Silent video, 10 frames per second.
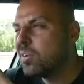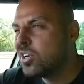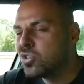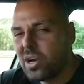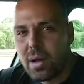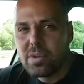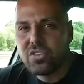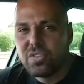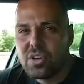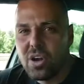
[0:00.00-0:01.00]
going to try and
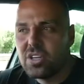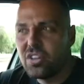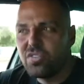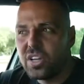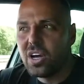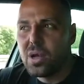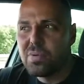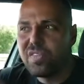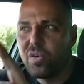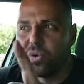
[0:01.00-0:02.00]
upload this video
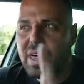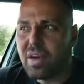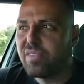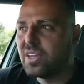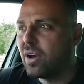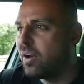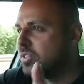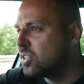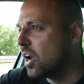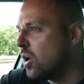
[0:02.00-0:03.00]
before that video,
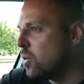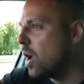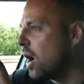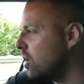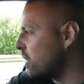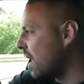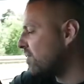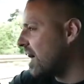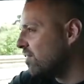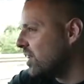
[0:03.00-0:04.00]
so look out for
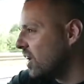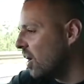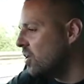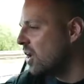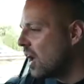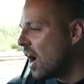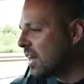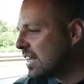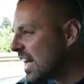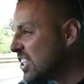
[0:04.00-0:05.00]
that video.
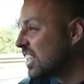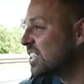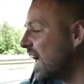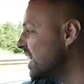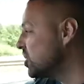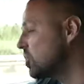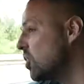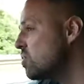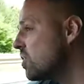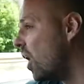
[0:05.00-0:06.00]
That's actually a stage
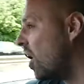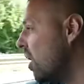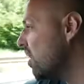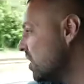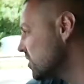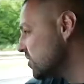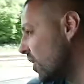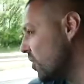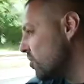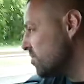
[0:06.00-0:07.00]
2 car,
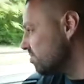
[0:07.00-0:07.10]
so